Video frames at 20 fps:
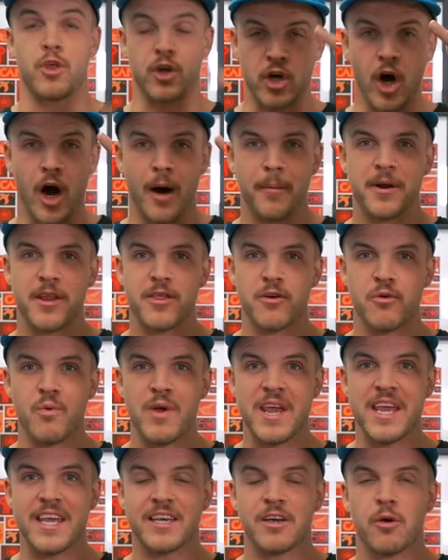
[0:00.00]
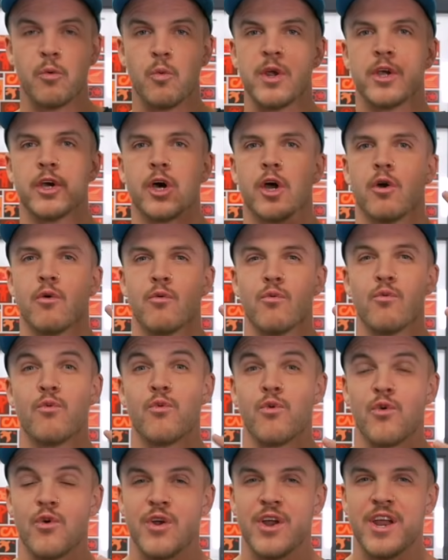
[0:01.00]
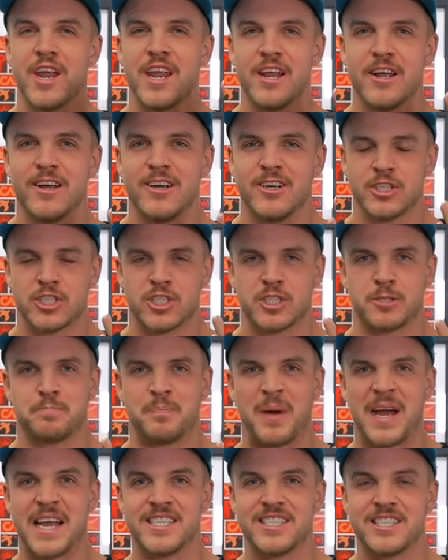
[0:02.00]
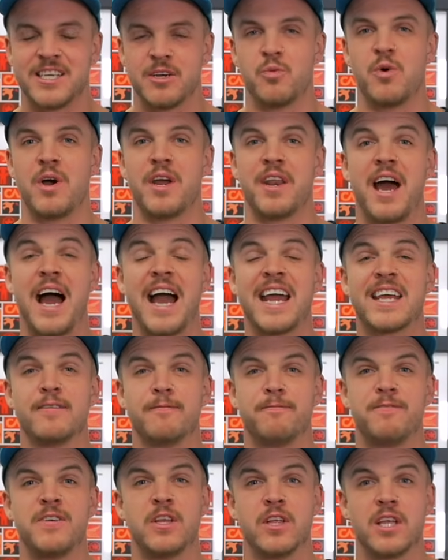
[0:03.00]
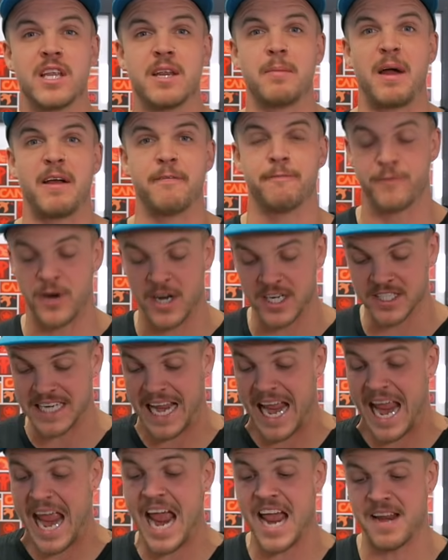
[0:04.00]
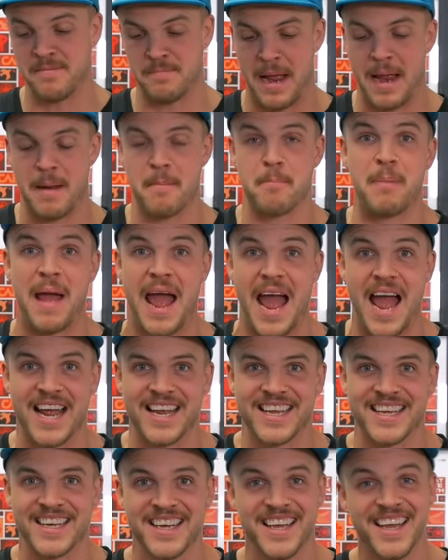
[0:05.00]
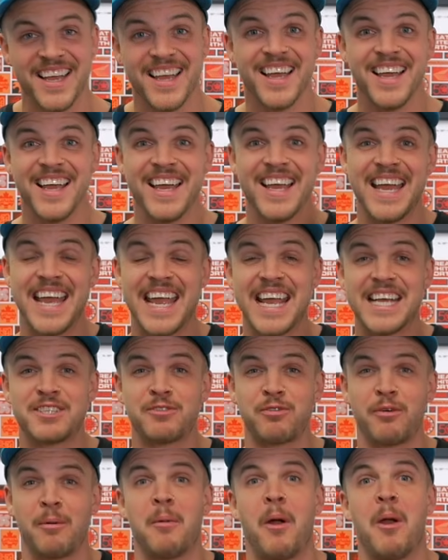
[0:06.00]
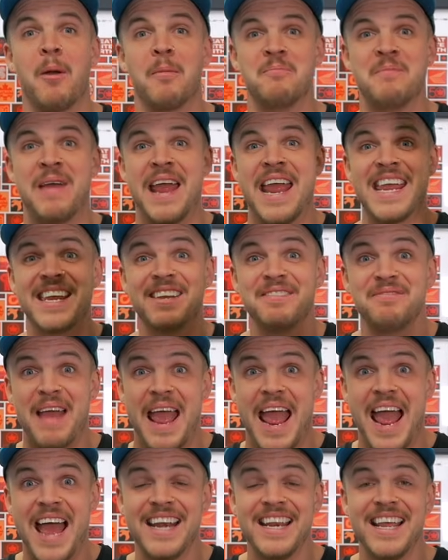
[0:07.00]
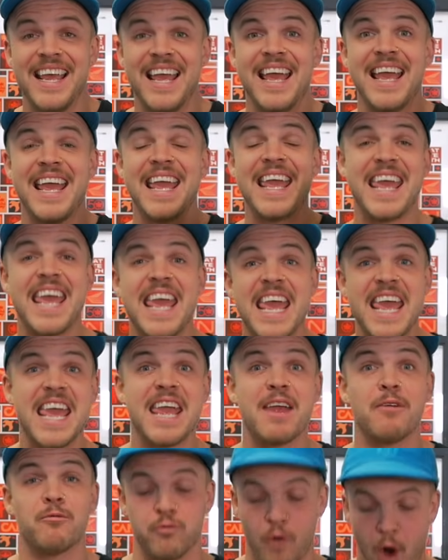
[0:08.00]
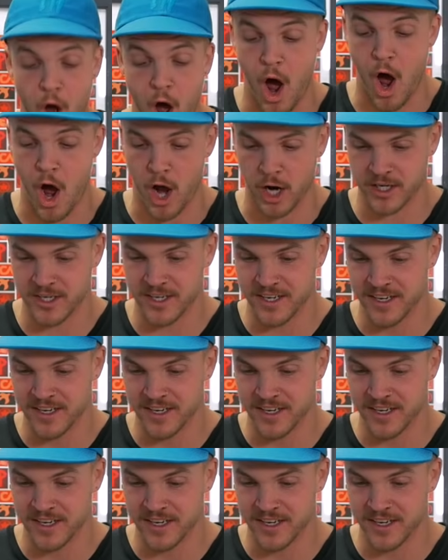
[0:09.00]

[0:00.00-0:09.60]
the comment of the week, we got a real spicy one. I can feel it in my front and my back. It's from our main man, E-Rock.